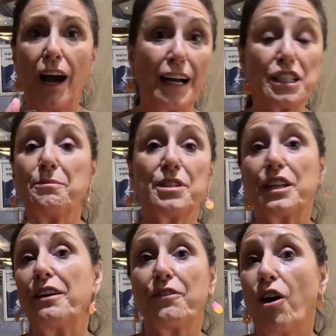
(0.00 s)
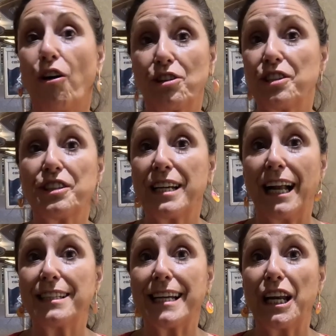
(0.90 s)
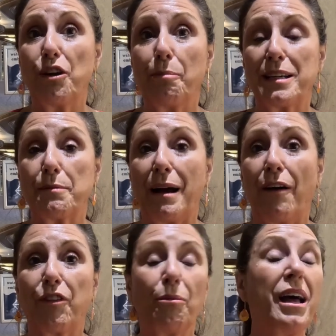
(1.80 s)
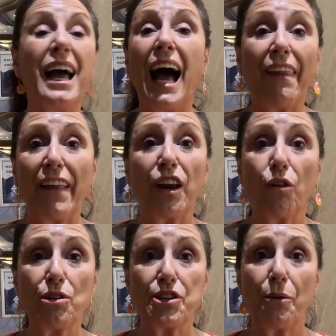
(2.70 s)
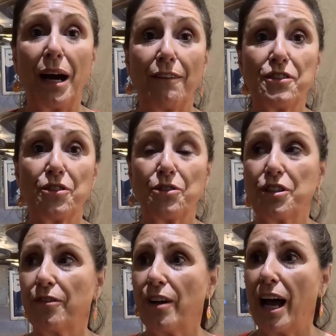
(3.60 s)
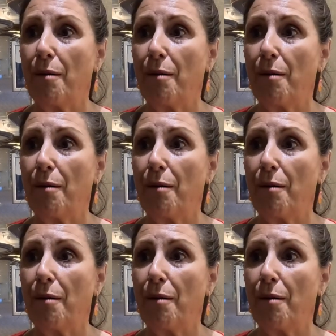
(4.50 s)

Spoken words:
items that they've got and tell you a bit about them. And they'll also have sort of